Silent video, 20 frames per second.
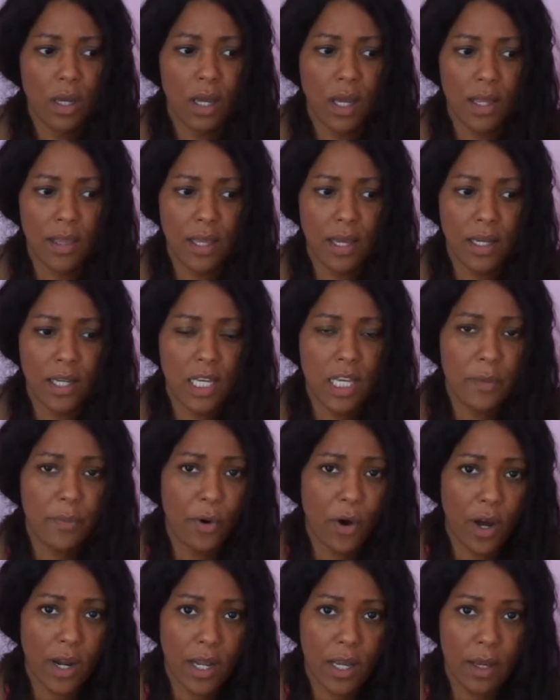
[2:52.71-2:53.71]
and then he
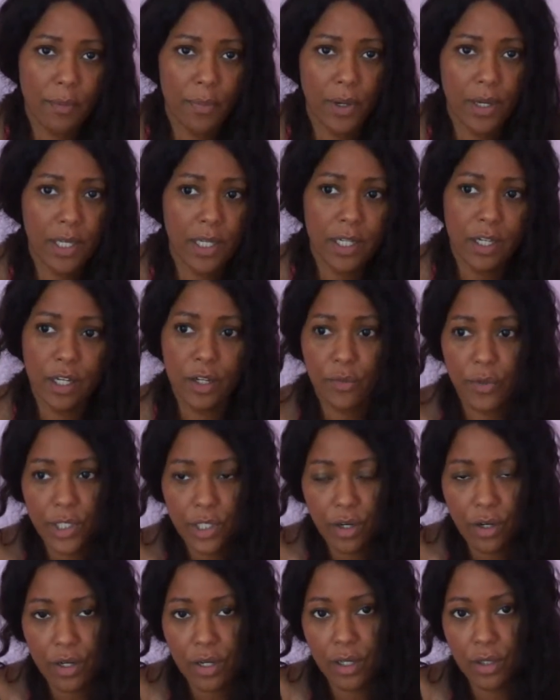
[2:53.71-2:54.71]
bought it, but he couldn't
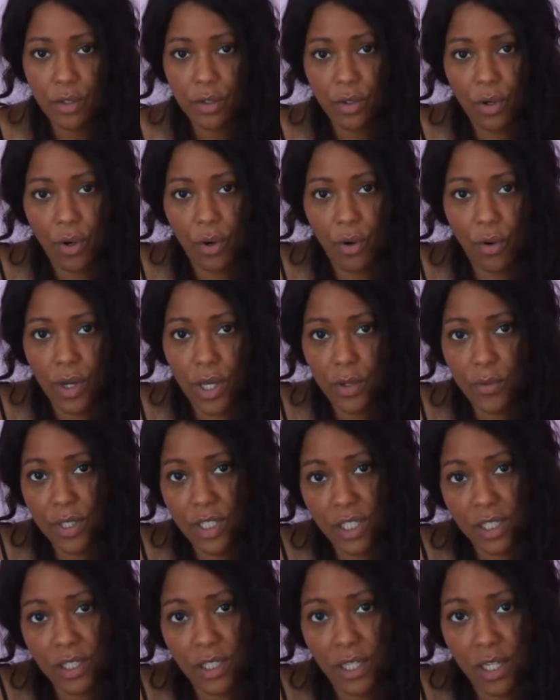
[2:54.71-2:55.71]
return it, so it was
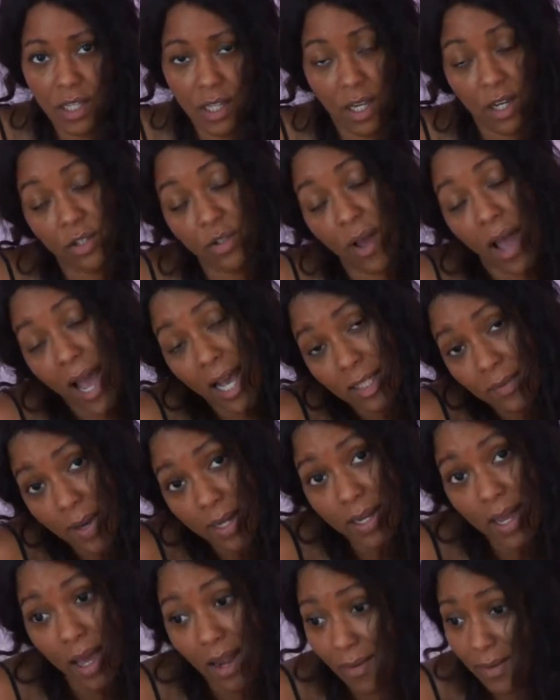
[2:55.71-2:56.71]
just sitting there. So I asked my
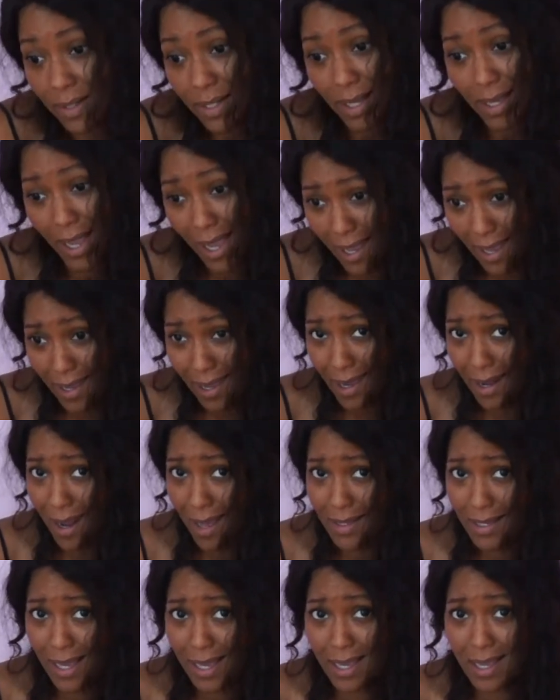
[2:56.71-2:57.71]
dad, I was like, hey, can I
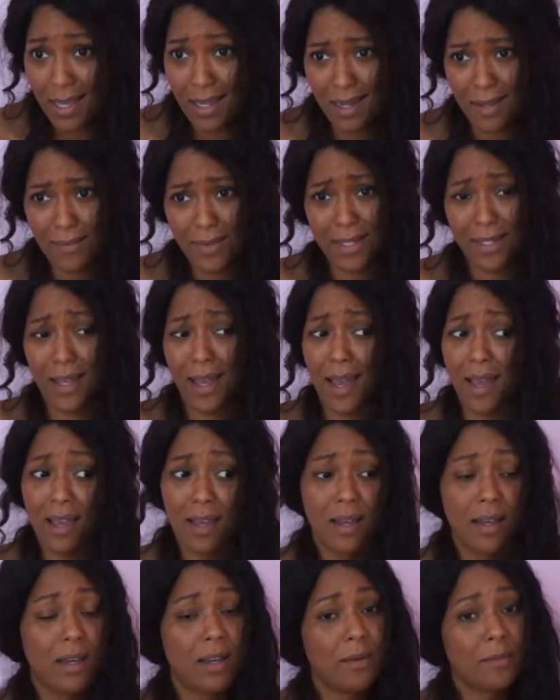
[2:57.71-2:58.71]
take it? And he was
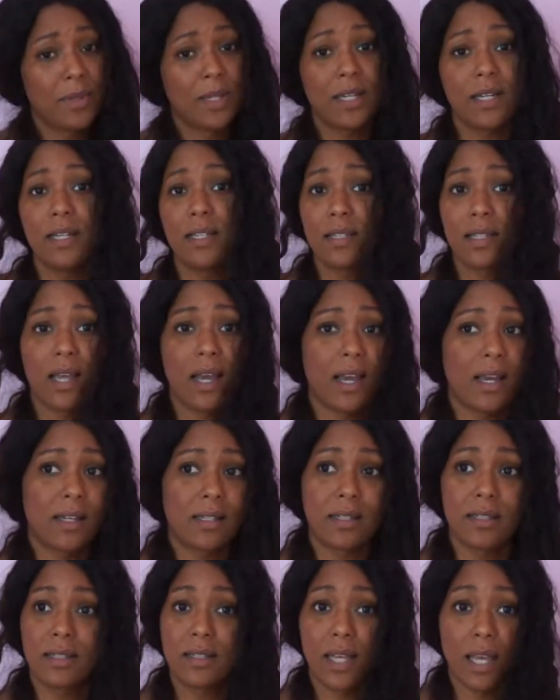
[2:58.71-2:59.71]
like, please, like,
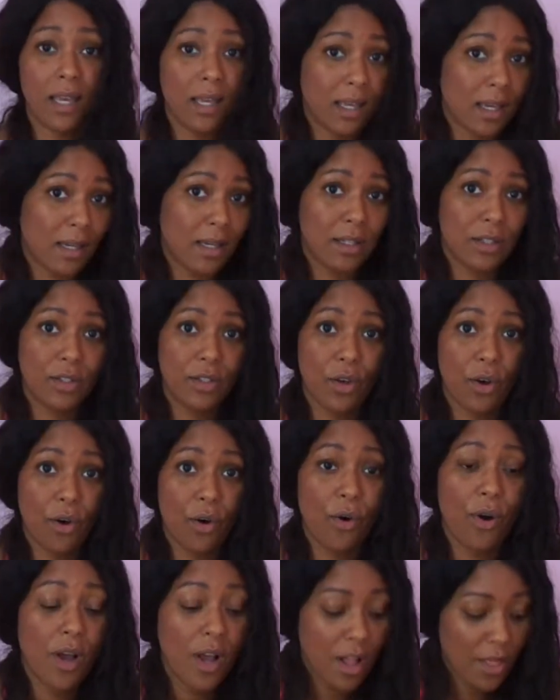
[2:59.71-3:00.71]
just take it.
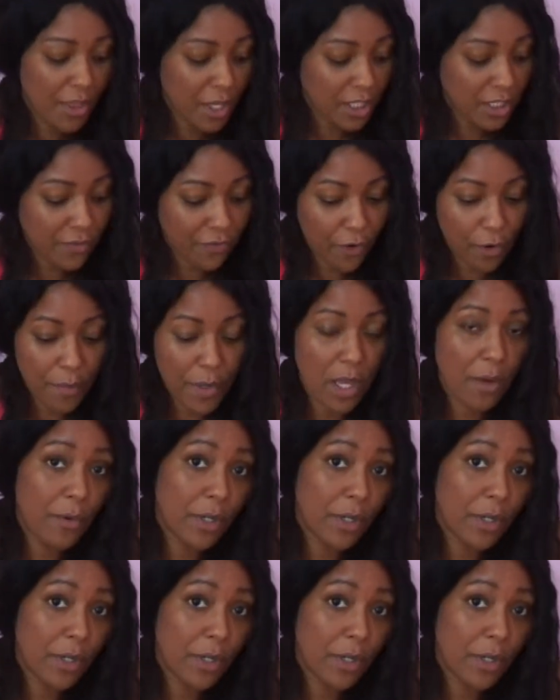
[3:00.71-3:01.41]
So this for me